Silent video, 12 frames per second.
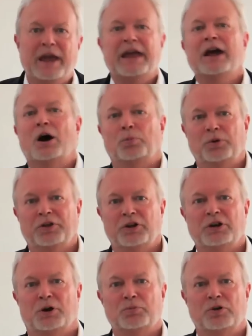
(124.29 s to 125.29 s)
may help with
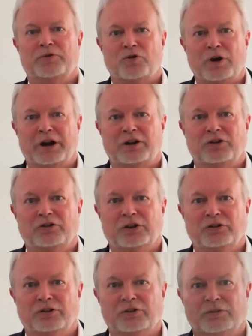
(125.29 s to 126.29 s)
a number of chronic
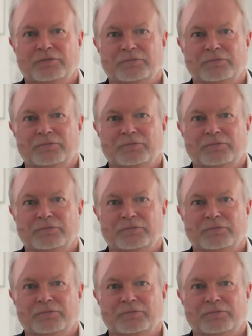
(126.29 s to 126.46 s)
diseases.